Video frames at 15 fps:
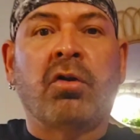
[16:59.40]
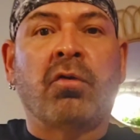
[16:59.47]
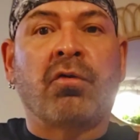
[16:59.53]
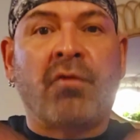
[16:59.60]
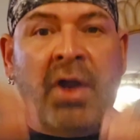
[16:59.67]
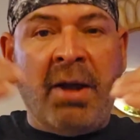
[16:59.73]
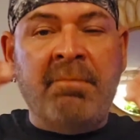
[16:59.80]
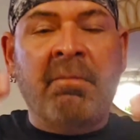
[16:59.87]

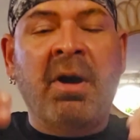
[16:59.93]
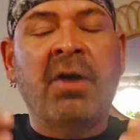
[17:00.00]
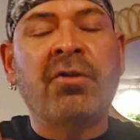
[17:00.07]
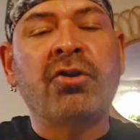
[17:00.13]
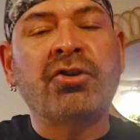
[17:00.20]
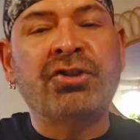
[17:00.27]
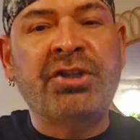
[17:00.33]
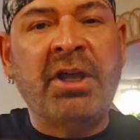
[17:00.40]

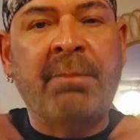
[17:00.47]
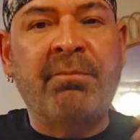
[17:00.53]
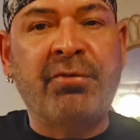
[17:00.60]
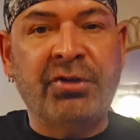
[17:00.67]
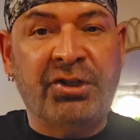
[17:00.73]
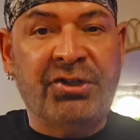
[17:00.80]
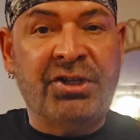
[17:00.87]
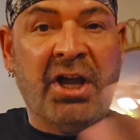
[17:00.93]
grandmothers that
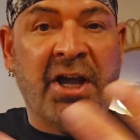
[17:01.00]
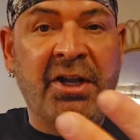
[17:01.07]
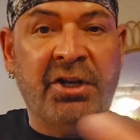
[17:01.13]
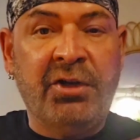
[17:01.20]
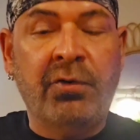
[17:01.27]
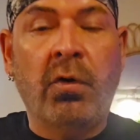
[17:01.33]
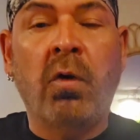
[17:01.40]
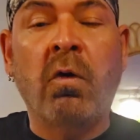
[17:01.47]

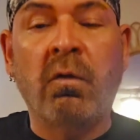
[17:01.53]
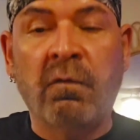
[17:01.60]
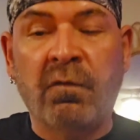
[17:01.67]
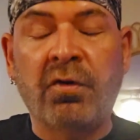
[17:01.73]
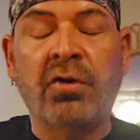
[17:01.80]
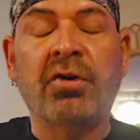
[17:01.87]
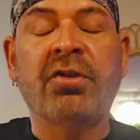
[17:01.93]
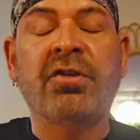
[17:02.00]
presided
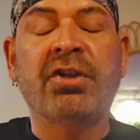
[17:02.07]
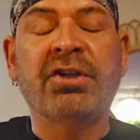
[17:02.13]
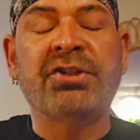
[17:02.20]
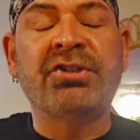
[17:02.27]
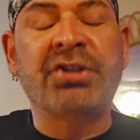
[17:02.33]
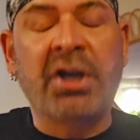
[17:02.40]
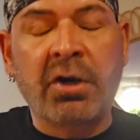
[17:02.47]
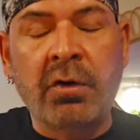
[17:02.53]
over the
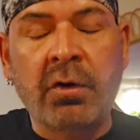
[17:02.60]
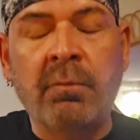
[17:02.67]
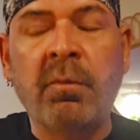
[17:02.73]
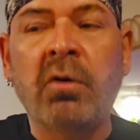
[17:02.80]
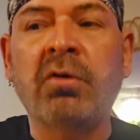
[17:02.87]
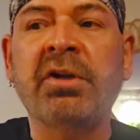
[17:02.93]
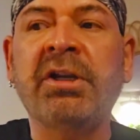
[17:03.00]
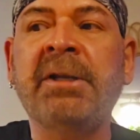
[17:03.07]

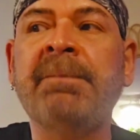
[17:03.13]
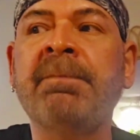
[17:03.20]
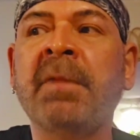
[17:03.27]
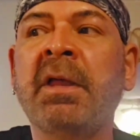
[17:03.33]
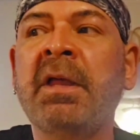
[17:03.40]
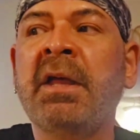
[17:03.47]
ceremony.